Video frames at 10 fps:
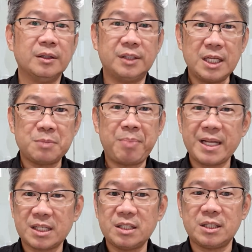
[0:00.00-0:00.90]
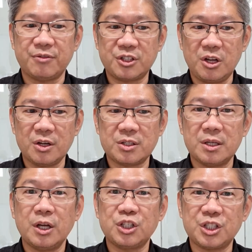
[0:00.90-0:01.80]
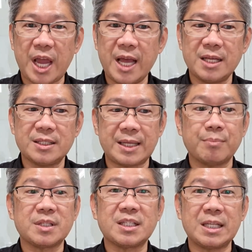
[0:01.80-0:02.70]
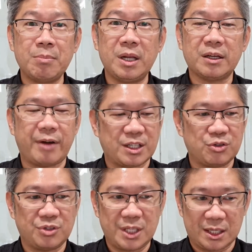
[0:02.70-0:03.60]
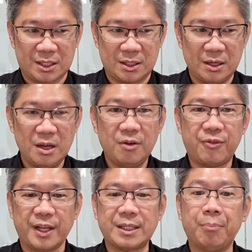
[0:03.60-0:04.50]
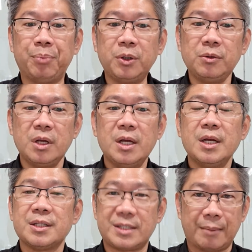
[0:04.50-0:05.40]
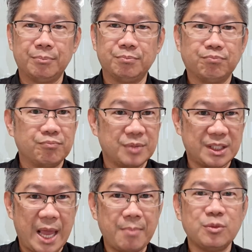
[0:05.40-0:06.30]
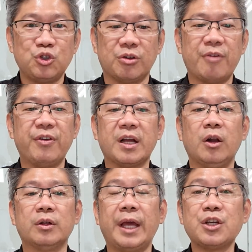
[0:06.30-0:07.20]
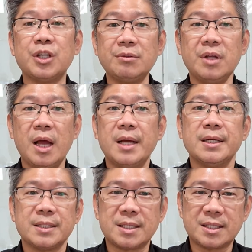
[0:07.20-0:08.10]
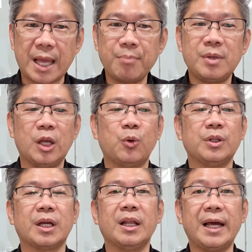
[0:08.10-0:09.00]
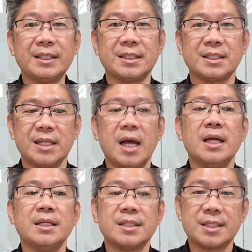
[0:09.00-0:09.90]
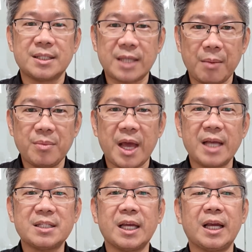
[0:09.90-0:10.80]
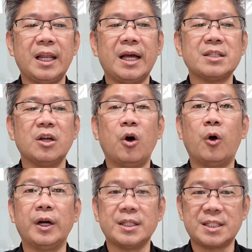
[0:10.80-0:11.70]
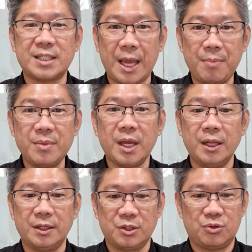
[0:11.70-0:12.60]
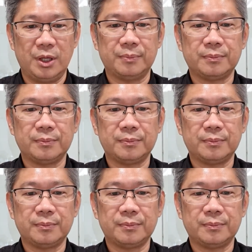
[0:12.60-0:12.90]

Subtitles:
These baskets of stocks share some similar characteristics. For example, some same geographical location, same equity class, same asset class, or the same industry.